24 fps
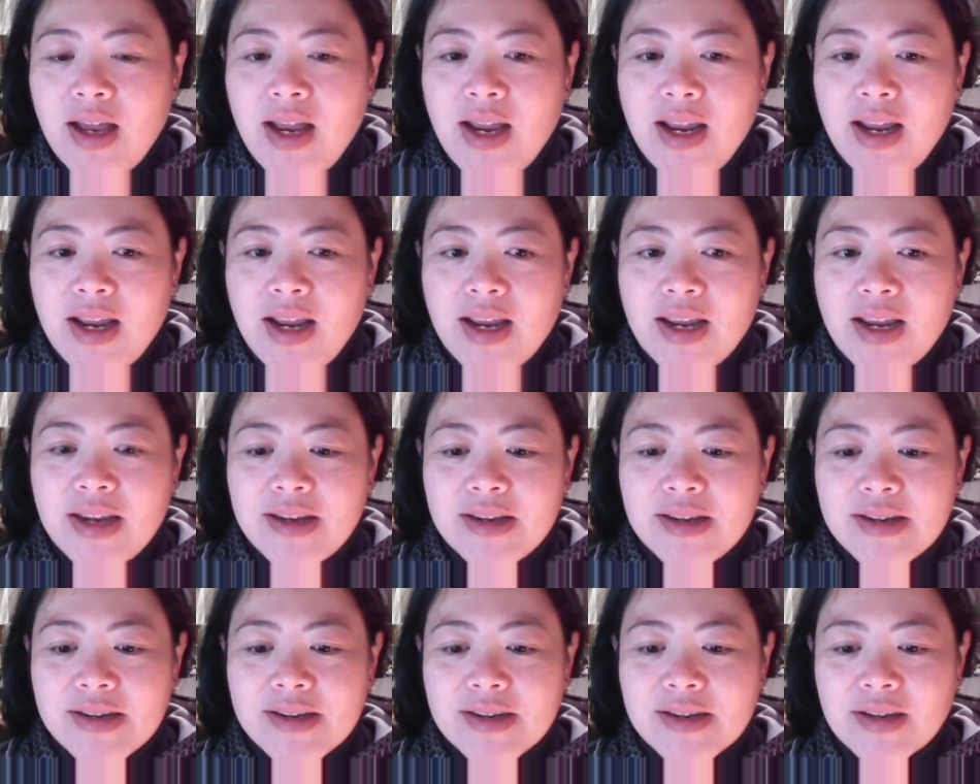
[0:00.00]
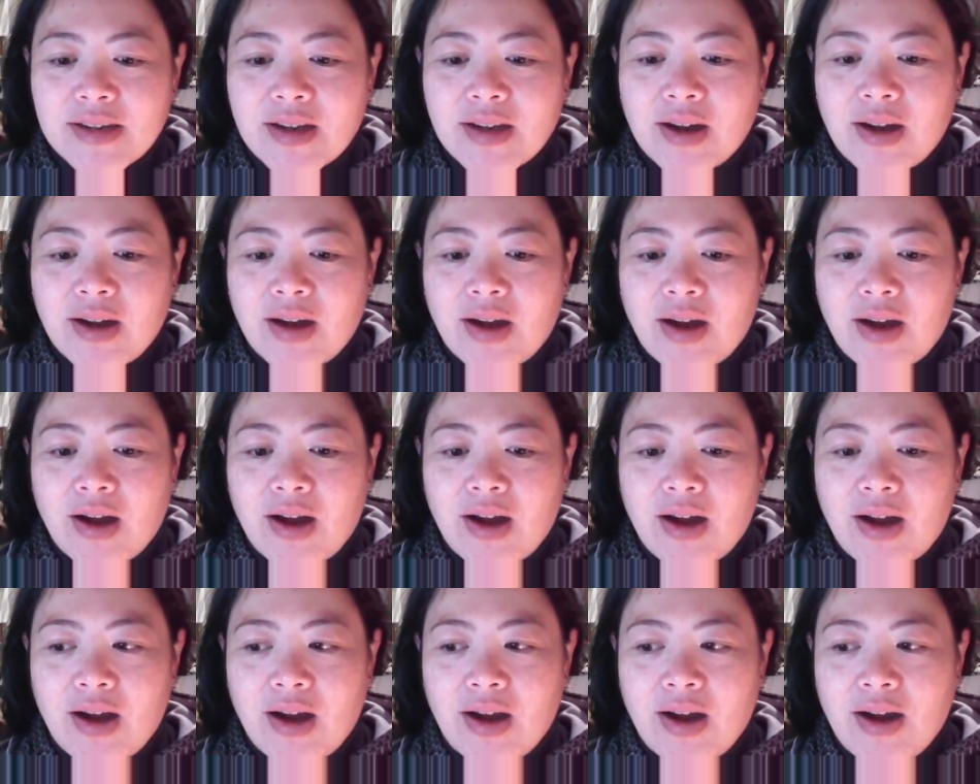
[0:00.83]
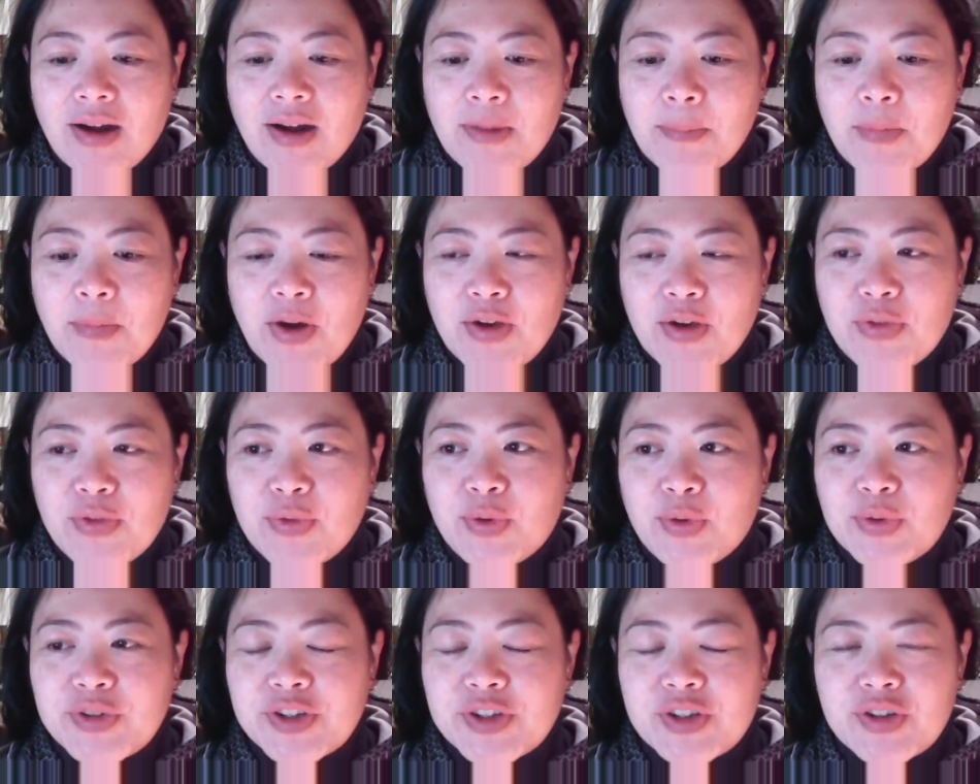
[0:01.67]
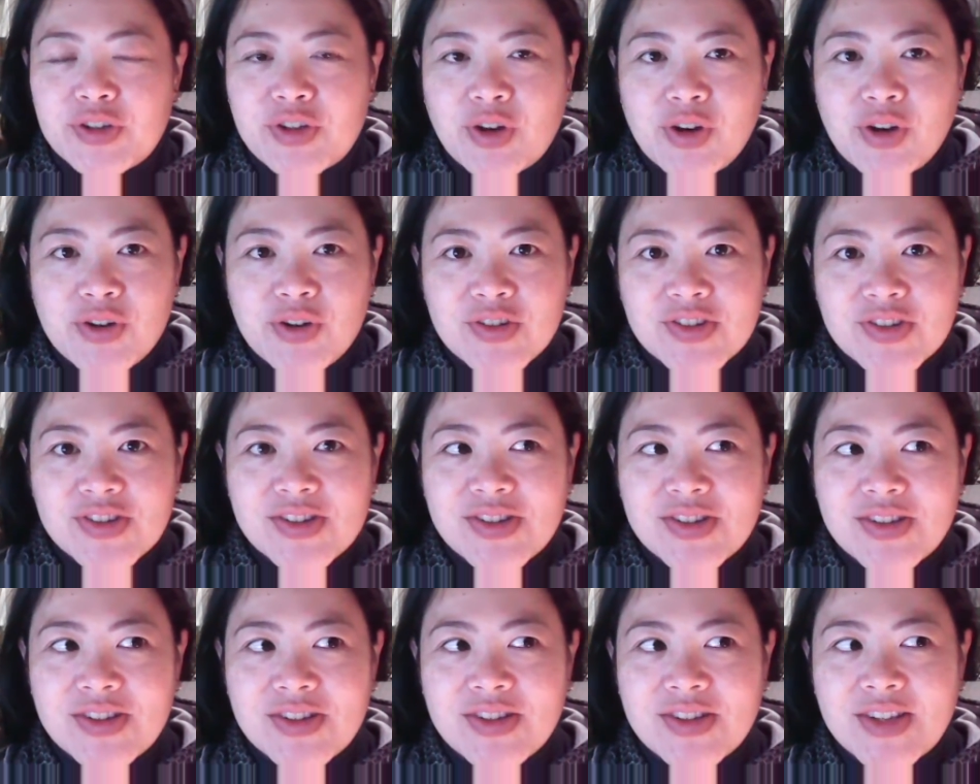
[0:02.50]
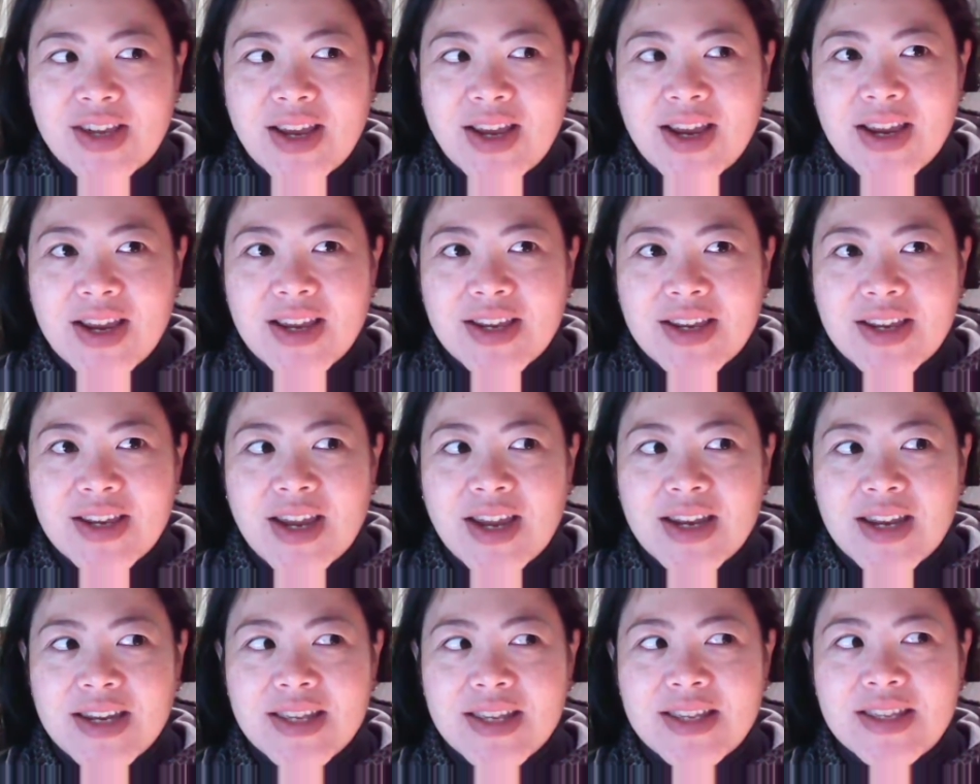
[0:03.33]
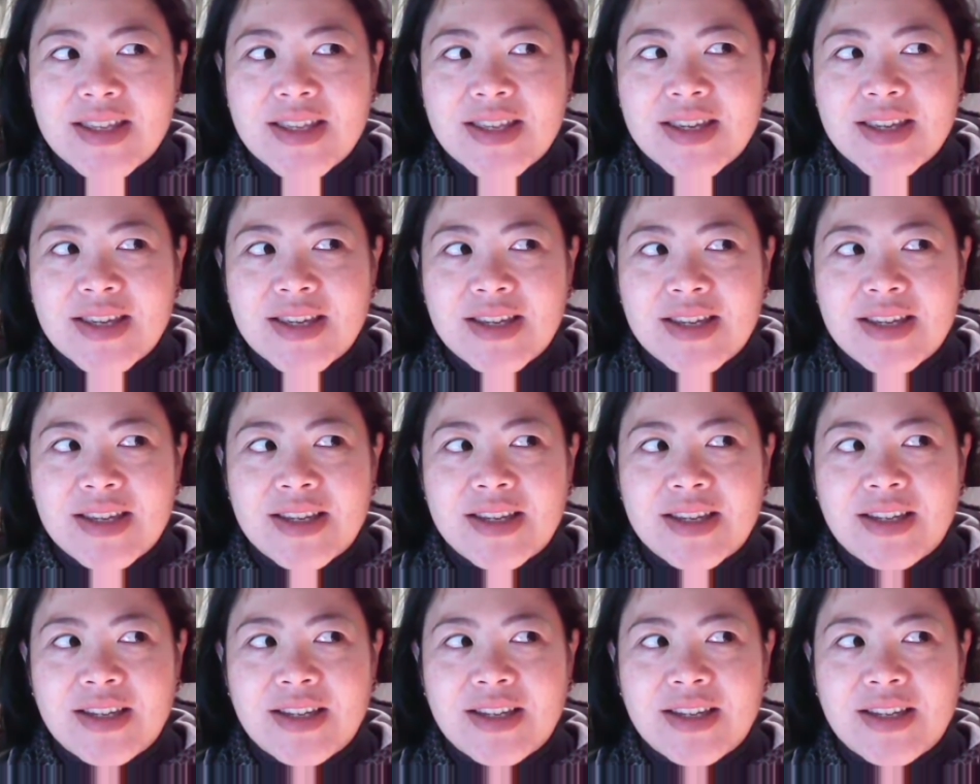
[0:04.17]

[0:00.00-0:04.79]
And my thoughts are, don't say anything